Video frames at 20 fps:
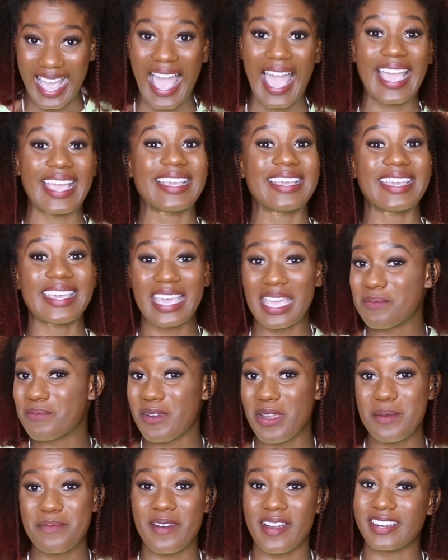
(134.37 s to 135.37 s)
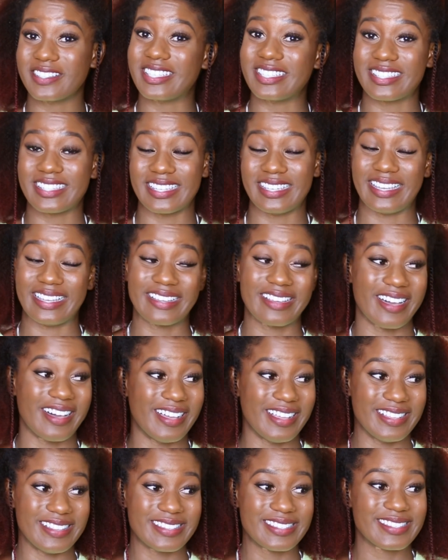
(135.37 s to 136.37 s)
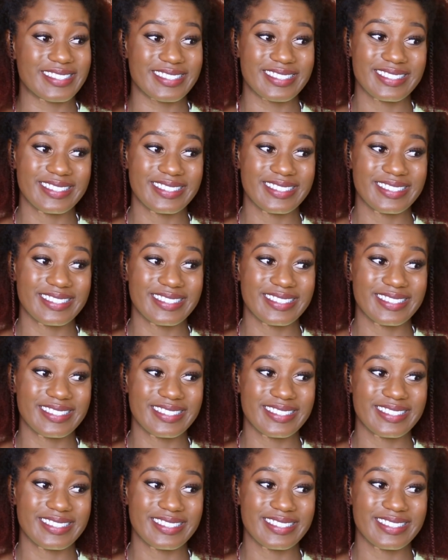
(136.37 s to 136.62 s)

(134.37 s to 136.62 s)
I keep repurchasing it because